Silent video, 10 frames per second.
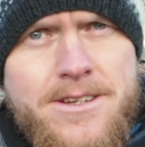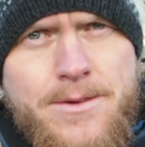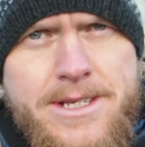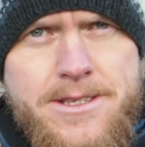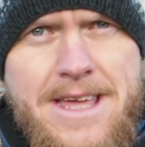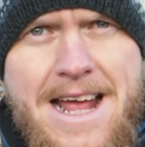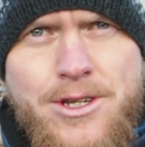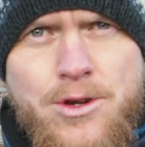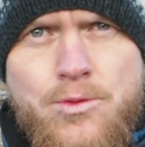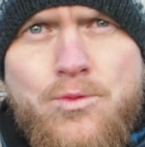always
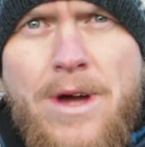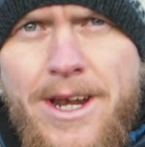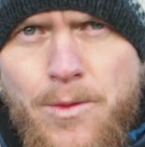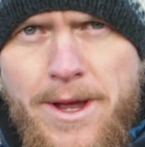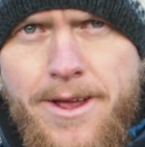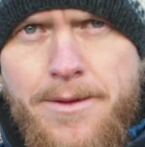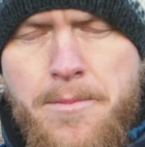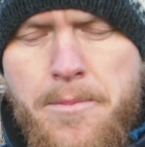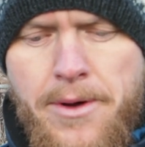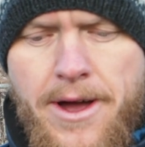catch right away,
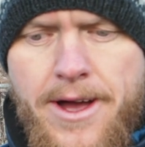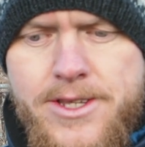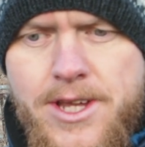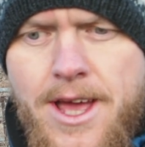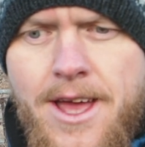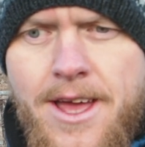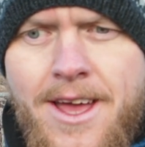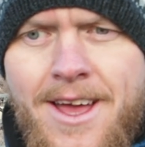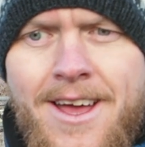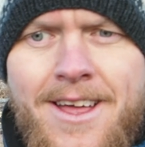but
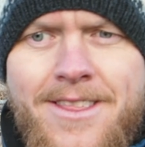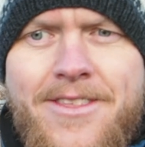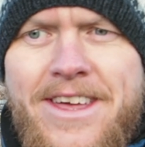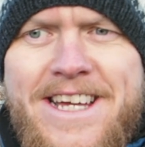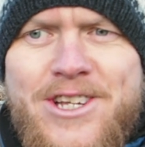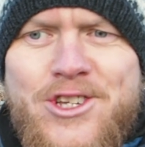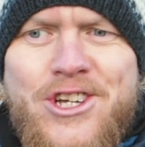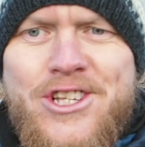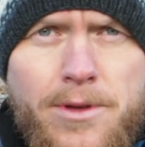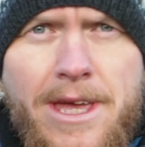the thing is
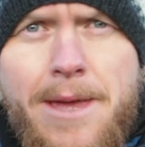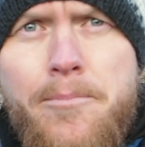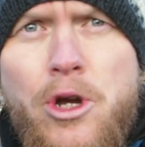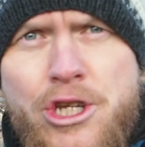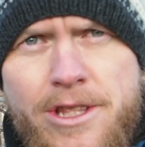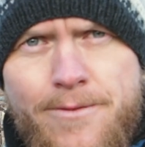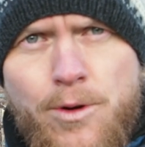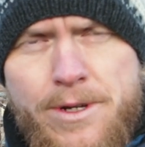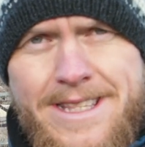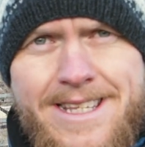just to keep pushing the
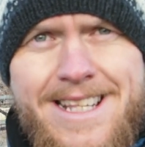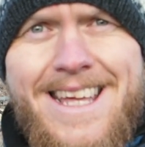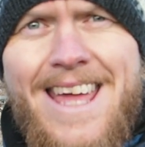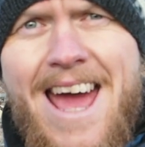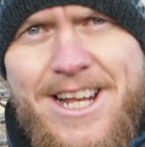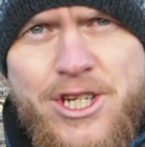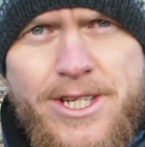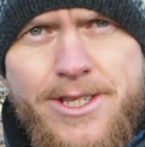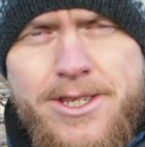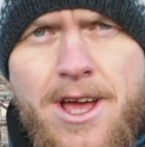focus until it
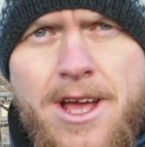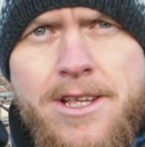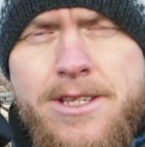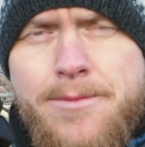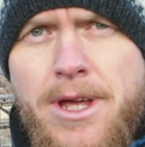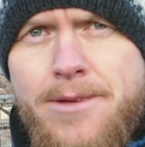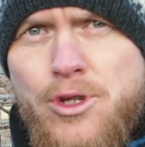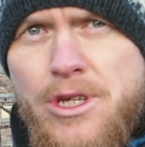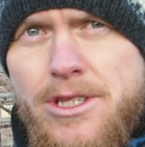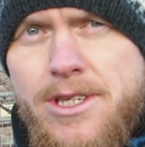catches. Sometimes you
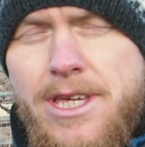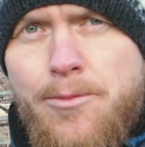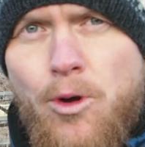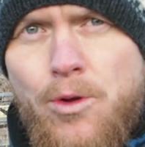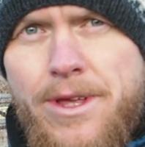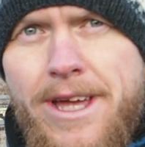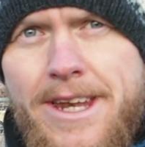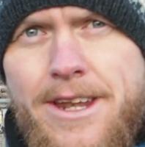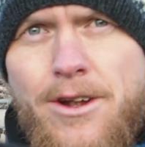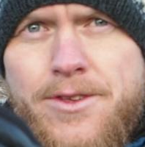can just keep holding it
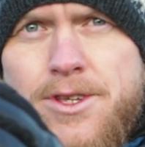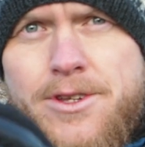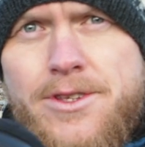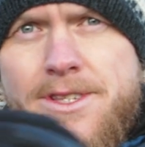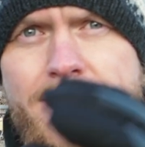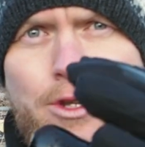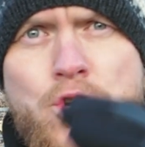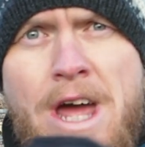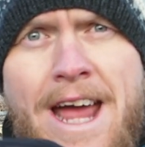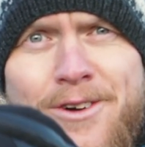and all of a sudden you see the
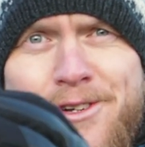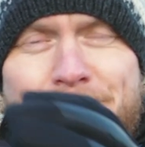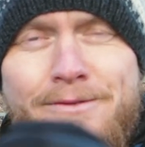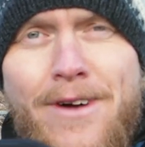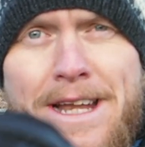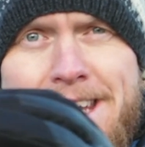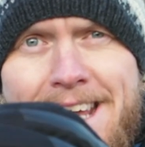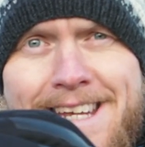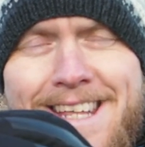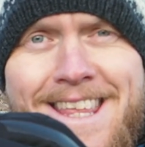tracker just finding
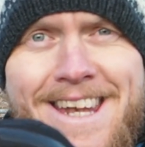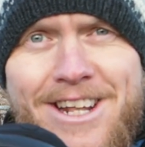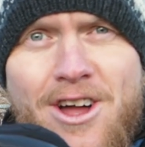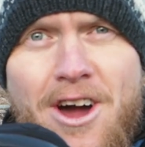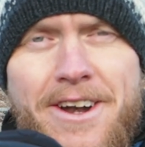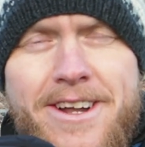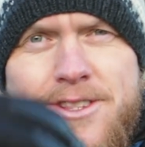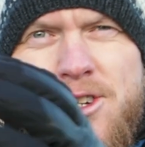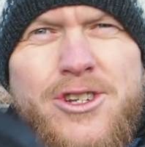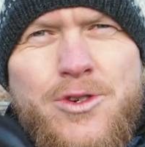it and then it got it. It
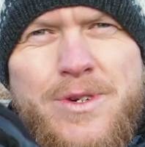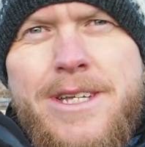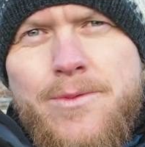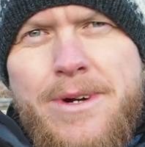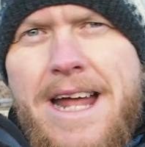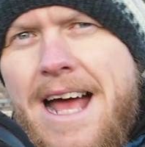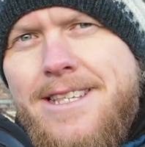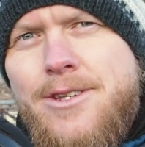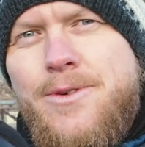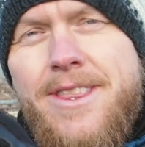turns green when it has
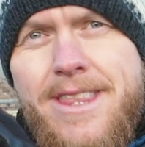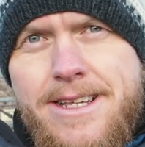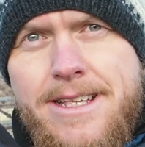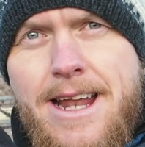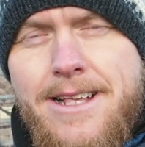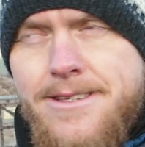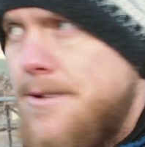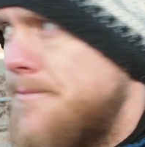it, or it thinks it has it.